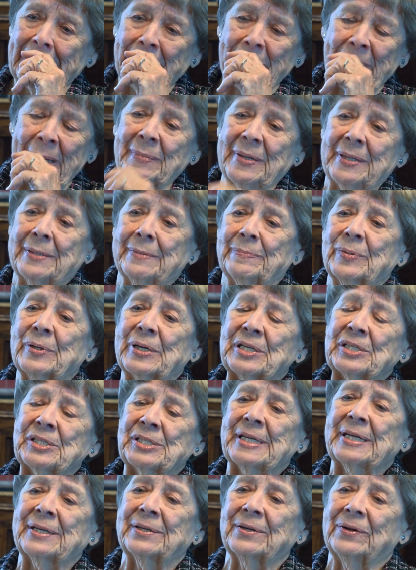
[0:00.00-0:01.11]
Maybe the
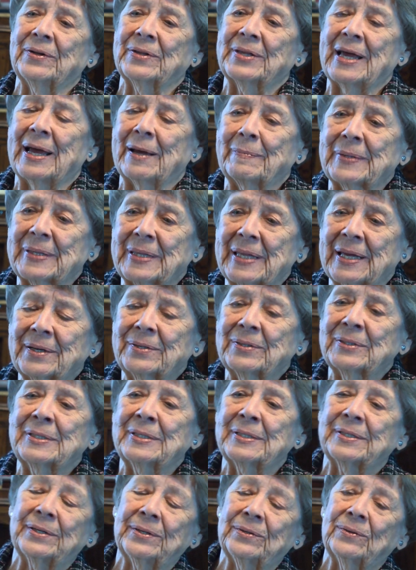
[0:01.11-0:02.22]
British did all that, but they
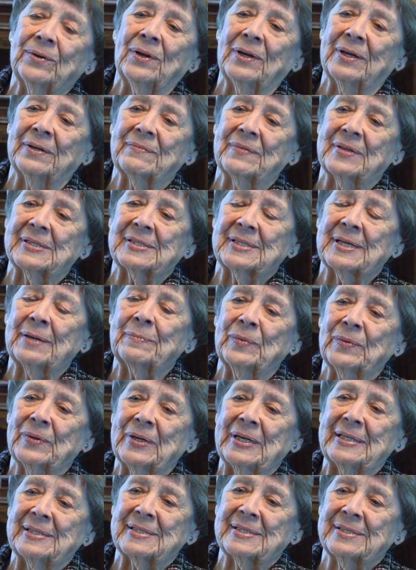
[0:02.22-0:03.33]
couldn't do all of the
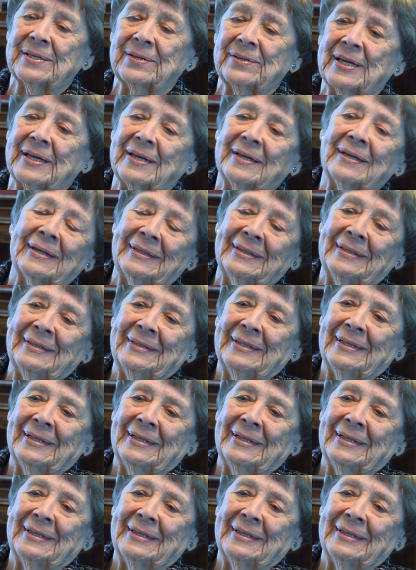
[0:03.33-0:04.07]
submarines, so they